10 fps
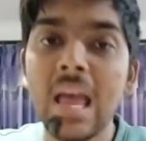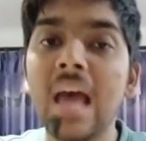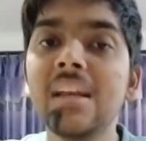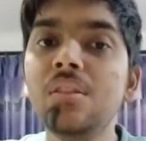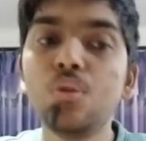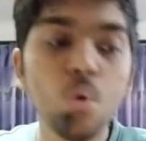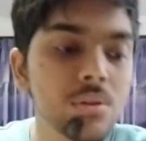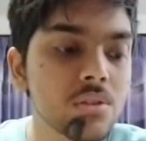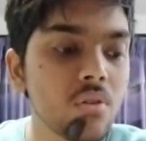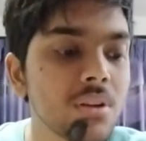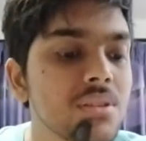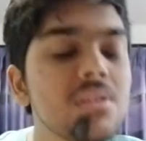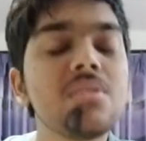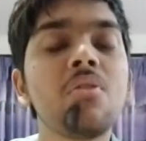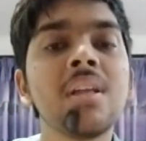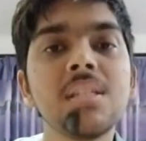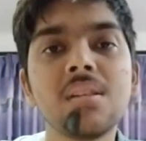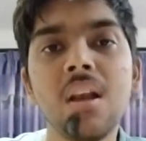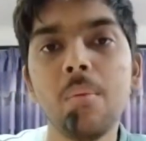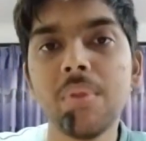and in those structures
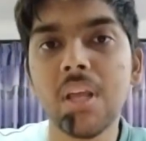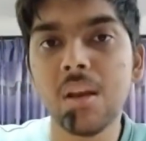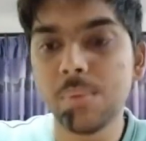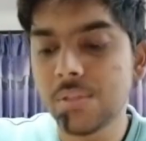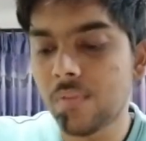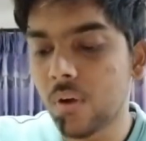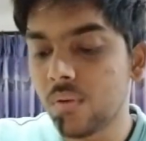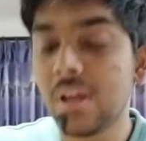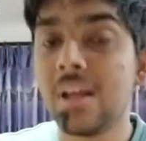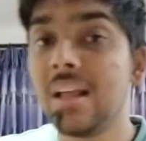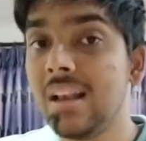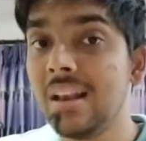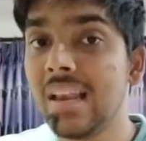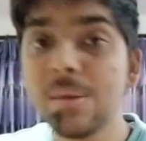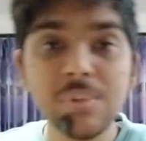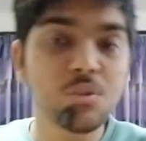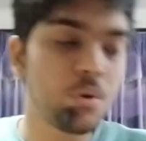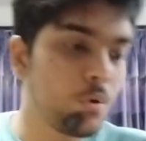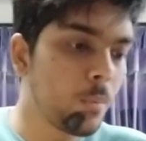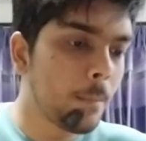transitional epithelium is found. Let me show
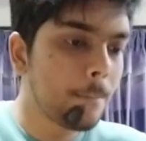you.